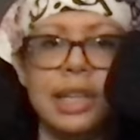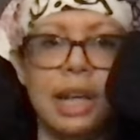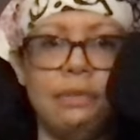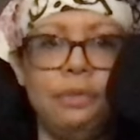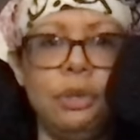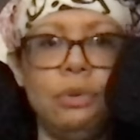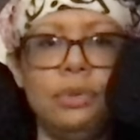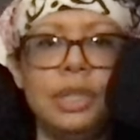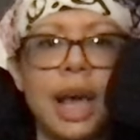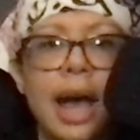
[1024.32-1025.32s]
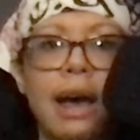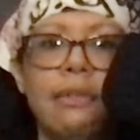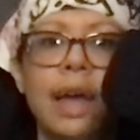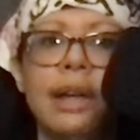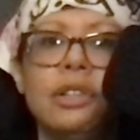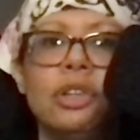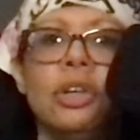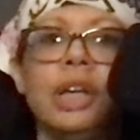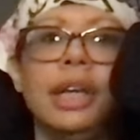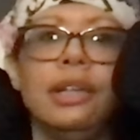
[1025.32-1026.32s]
and views have
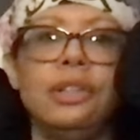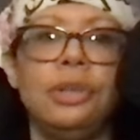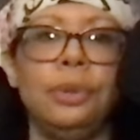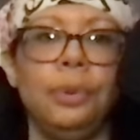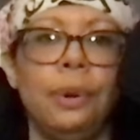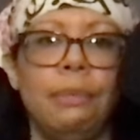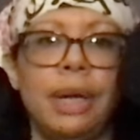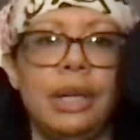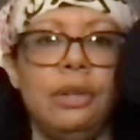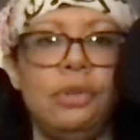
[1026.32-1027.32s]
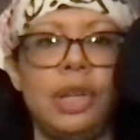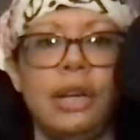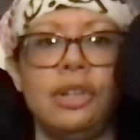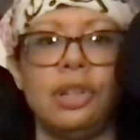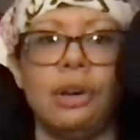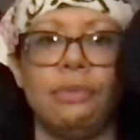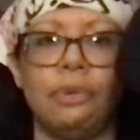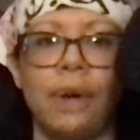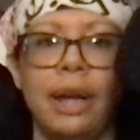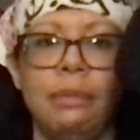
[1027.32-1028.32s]
entered into many new stages of
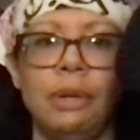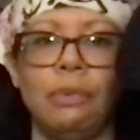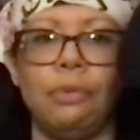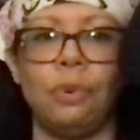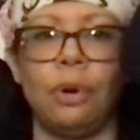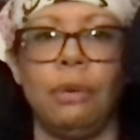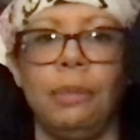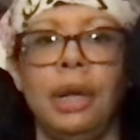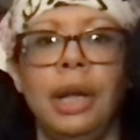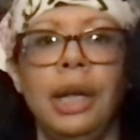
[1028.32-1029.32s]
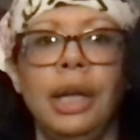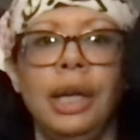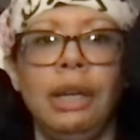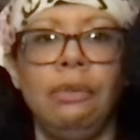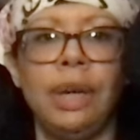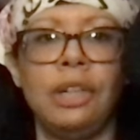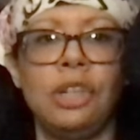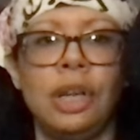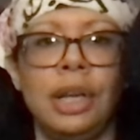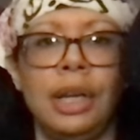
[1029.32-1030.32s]
refinement, reform,
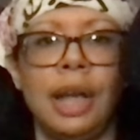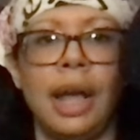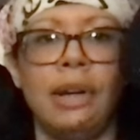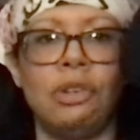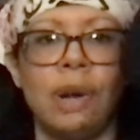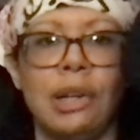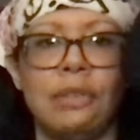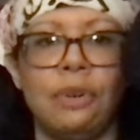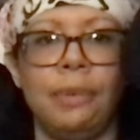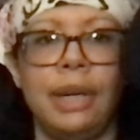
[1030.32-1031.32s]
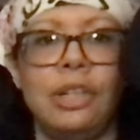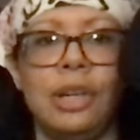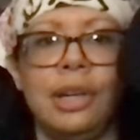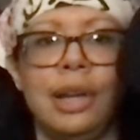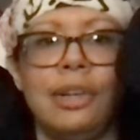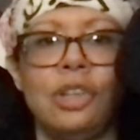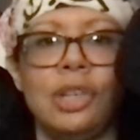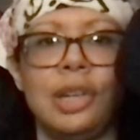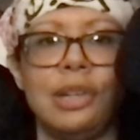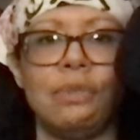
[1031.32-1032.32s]
innovation, and transformation
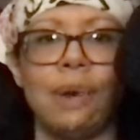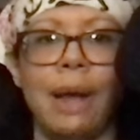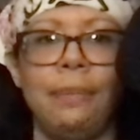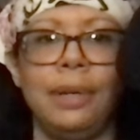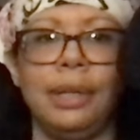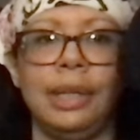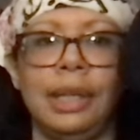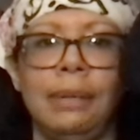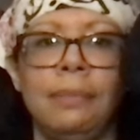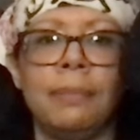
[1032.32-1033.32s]
just as rapidly